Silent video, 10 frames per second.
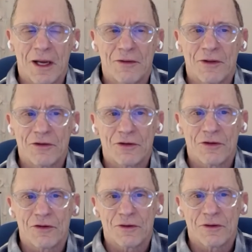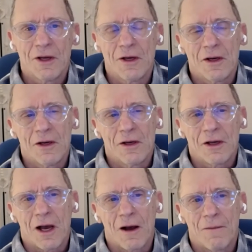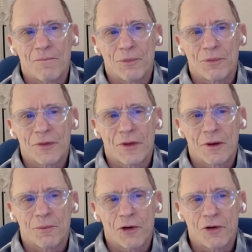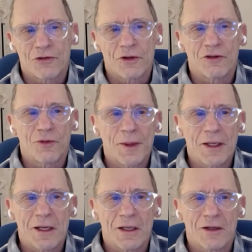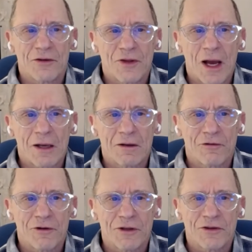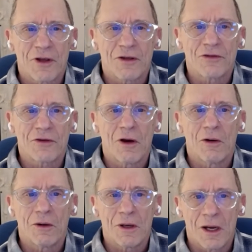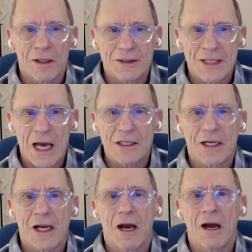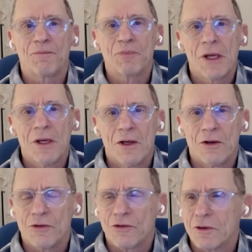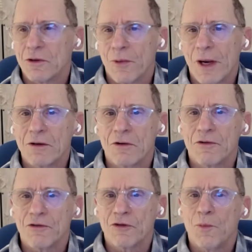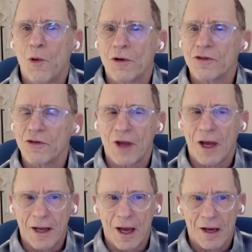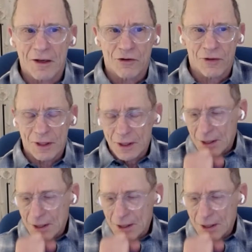And this is the person speaking is Dr. Francesco Dandekar, who's the director of sports psychiatry.